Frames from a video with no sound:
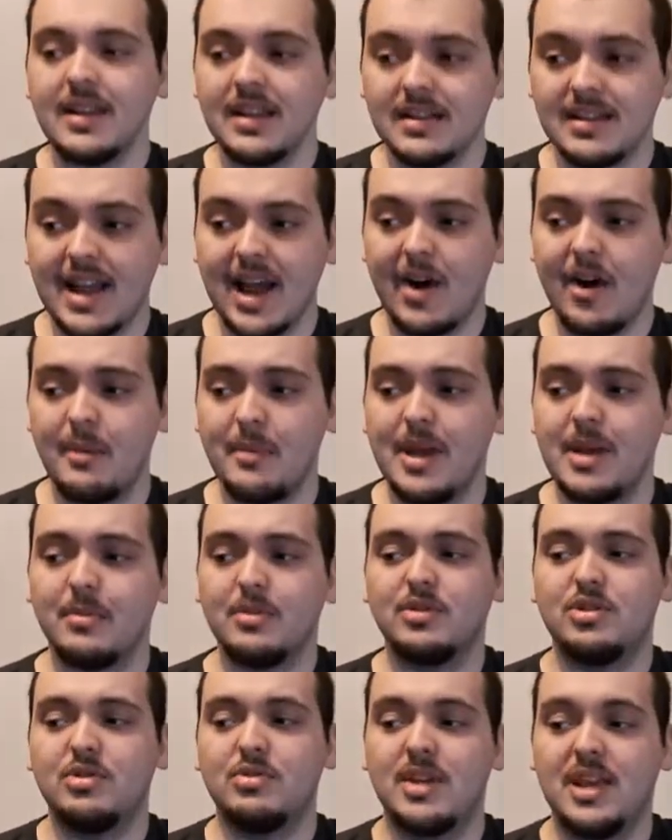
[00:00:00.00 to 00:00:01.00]
Now I'm
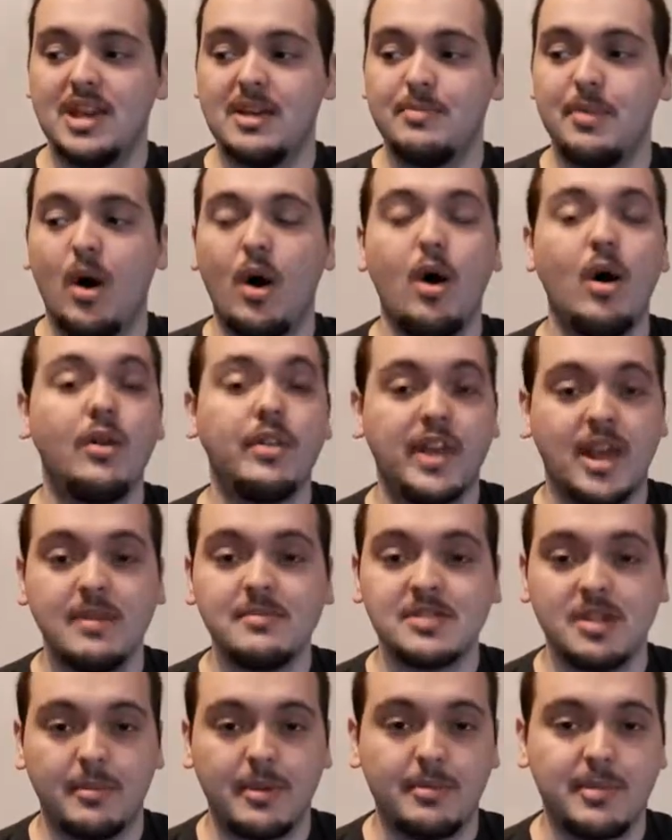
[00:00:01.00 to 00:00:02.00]
able to keep all the
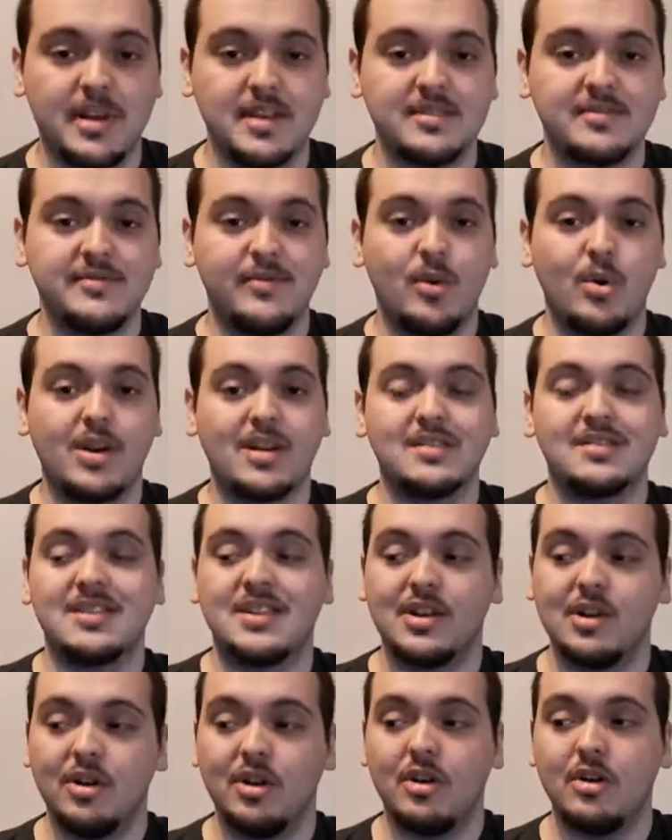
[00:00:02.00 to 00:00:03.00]
games on my PS4
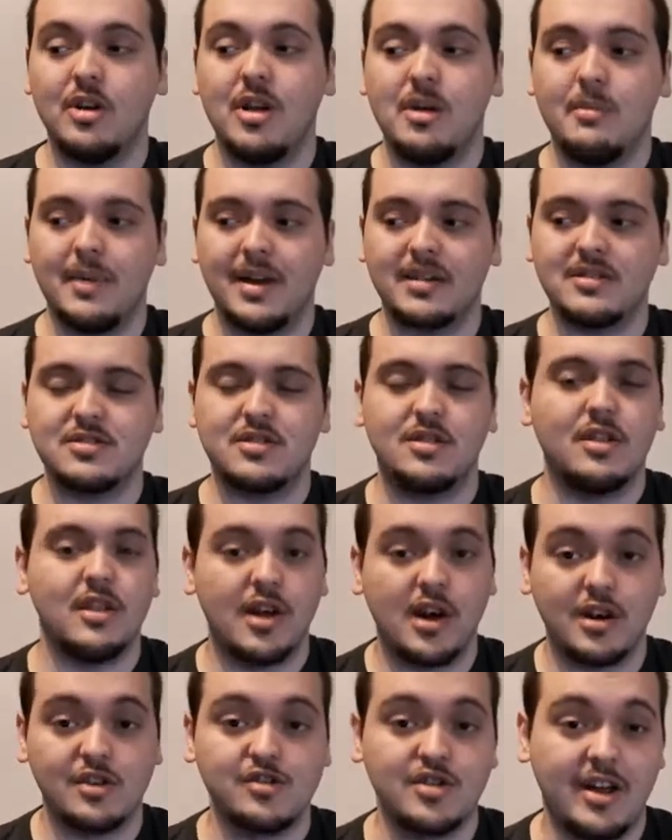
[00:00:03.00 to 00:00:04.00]
until my external
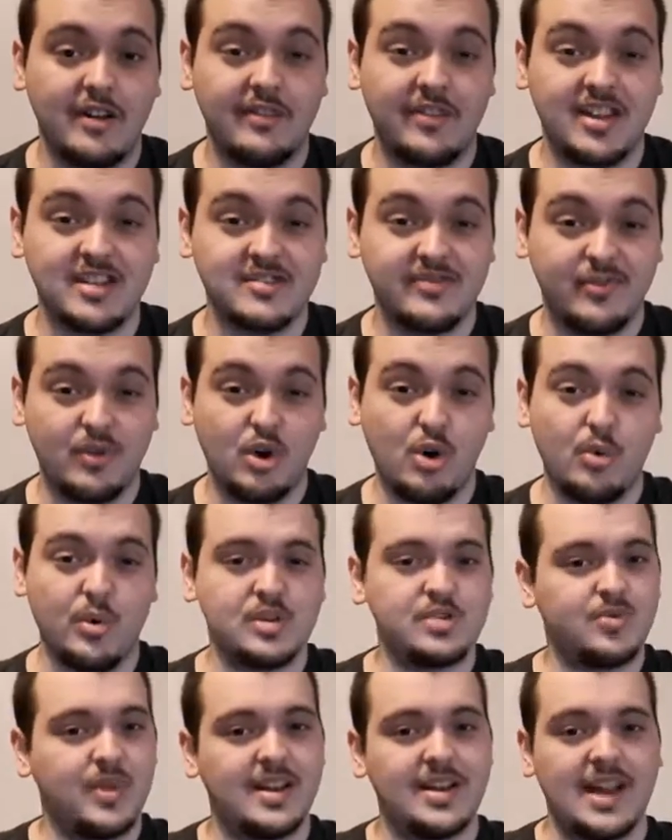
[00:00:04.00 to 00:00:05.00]
hard drive gets full,
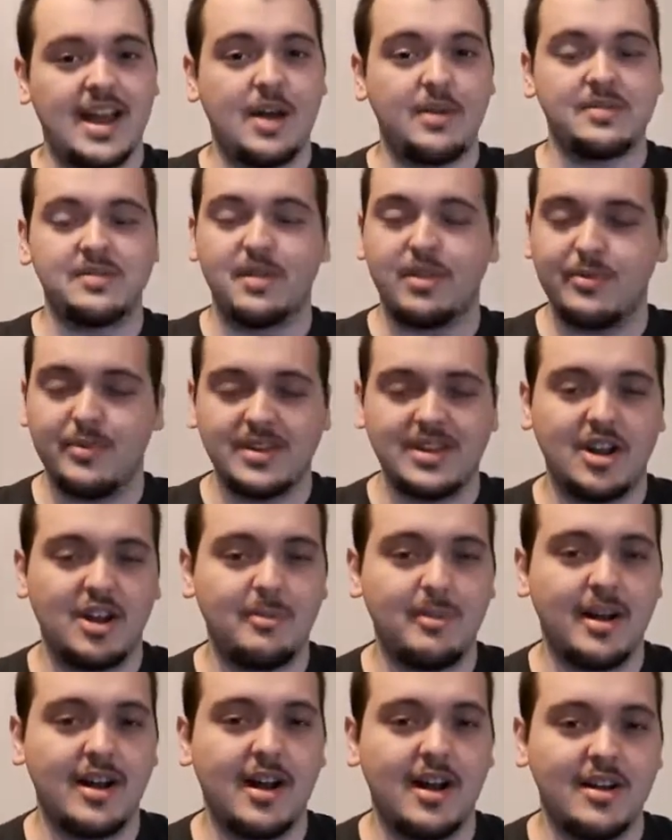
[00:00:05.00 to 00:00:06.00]
which right now it's a 3
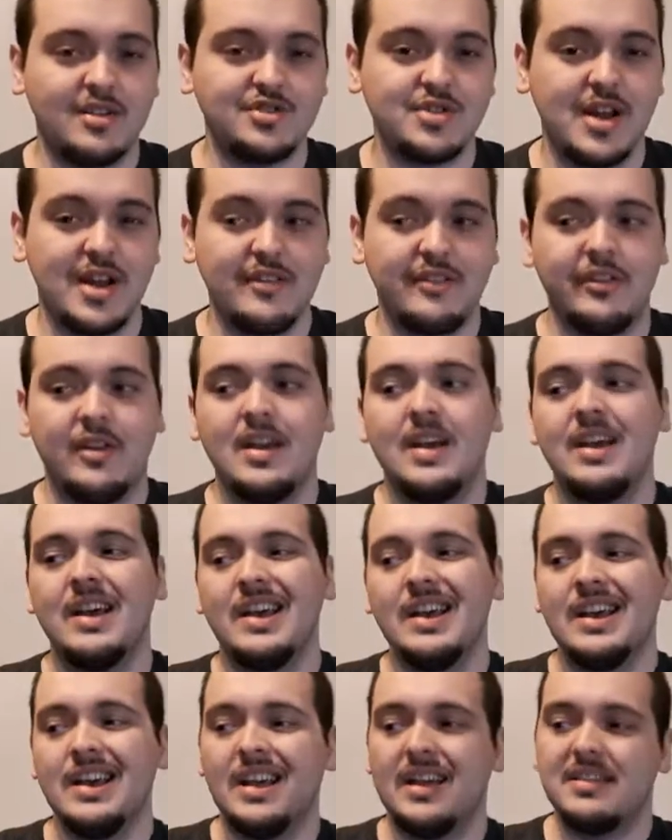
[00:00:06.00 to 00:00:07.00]
terabyte hard drive.
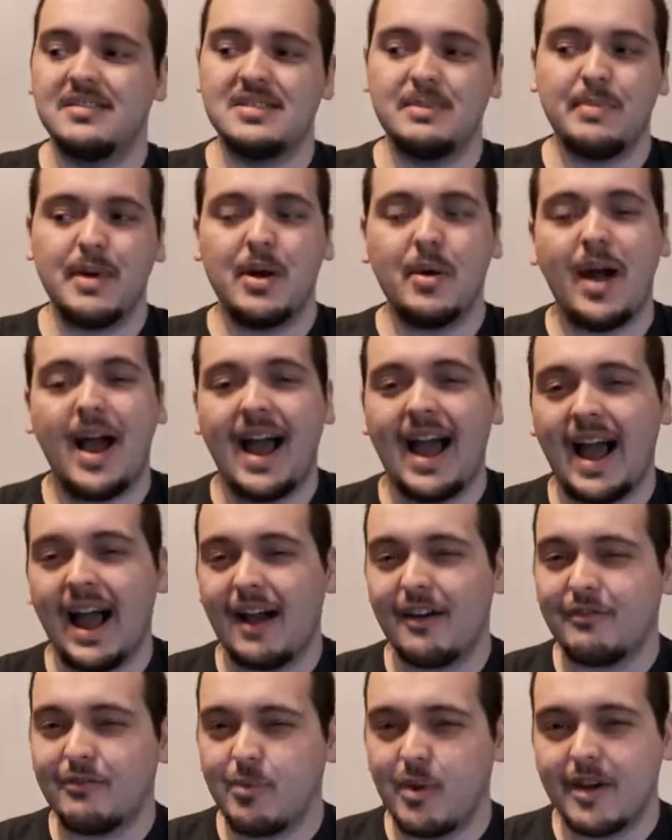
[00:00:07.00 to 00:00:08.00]
It's about
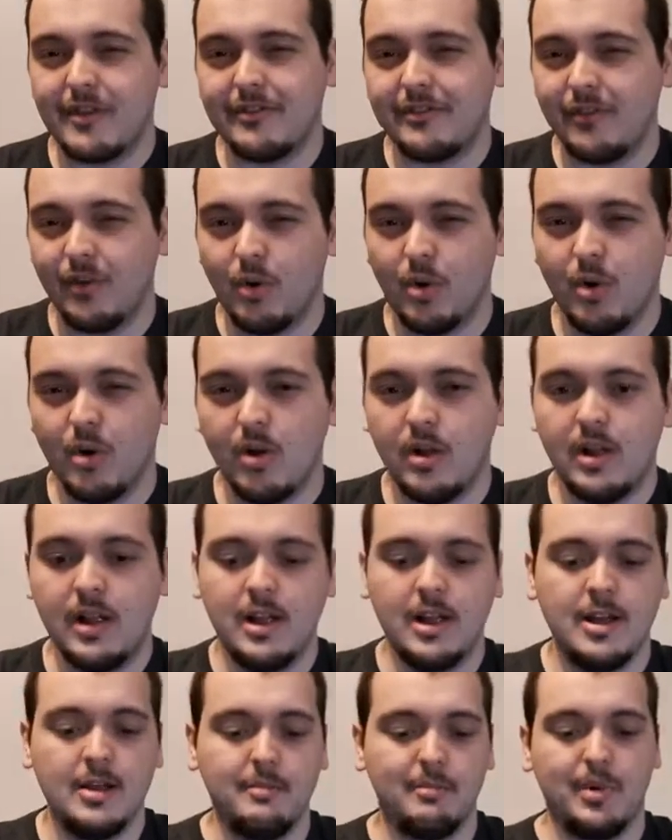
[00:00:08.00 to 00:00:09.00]
halfway full,
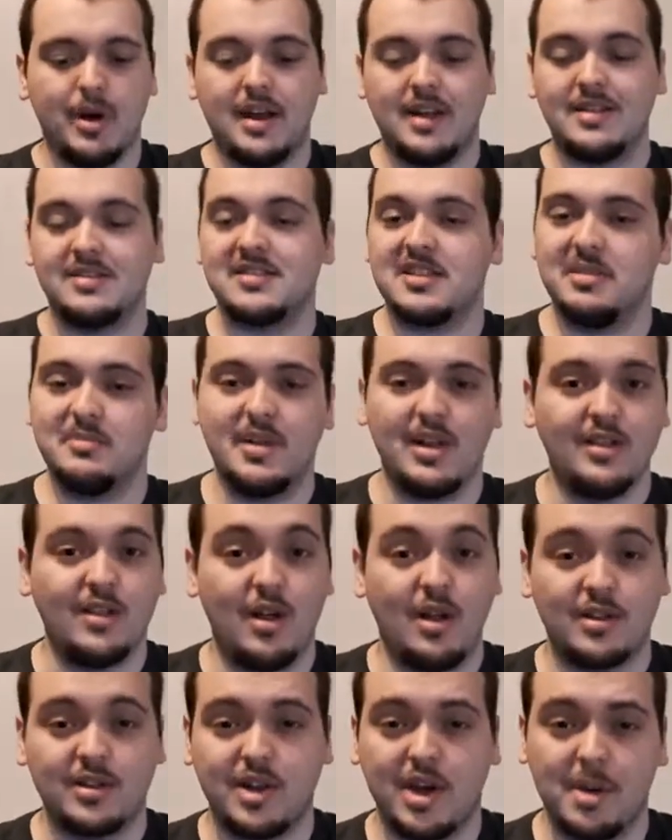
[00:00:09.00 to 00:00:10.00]
but it's gonna be a
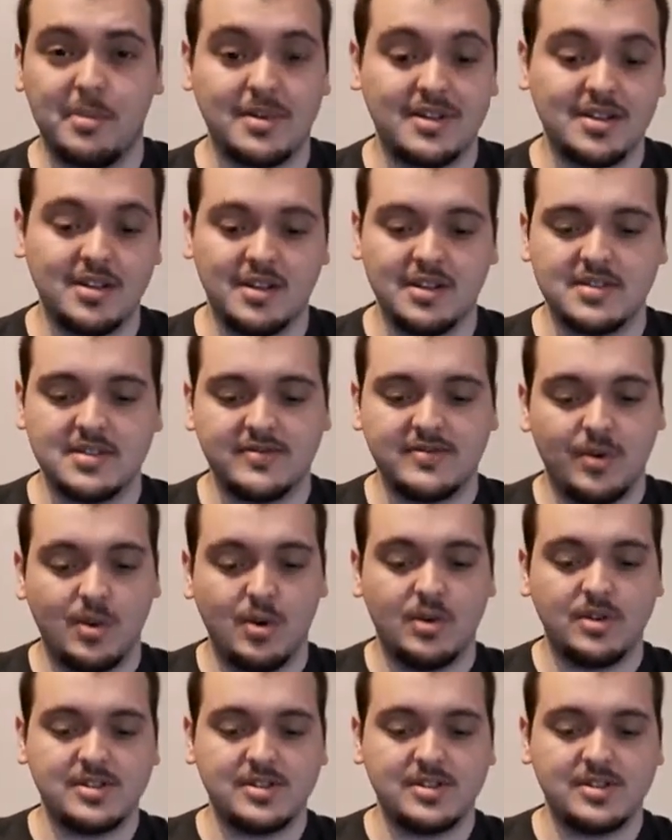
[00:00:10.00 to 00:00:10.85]
long time until it's full.